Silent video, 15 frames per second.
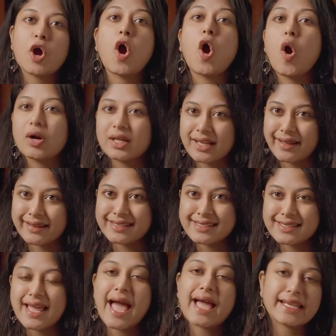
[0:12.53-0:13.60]
organize,
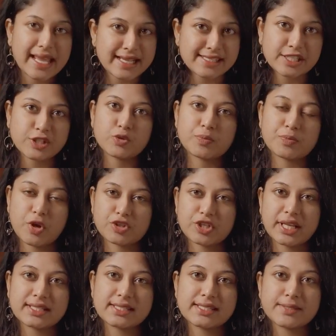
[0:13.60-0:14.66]
and execute
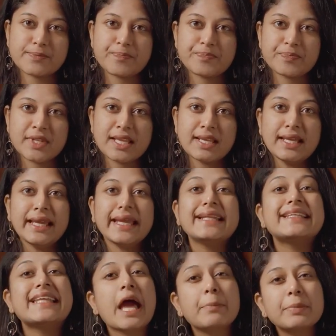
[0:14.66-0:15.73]
projects. It
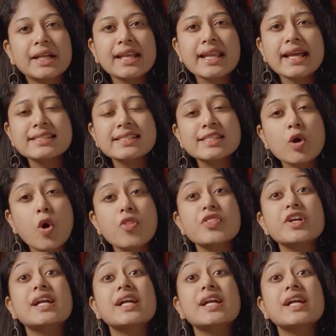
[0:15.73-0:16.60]
capitalizes on the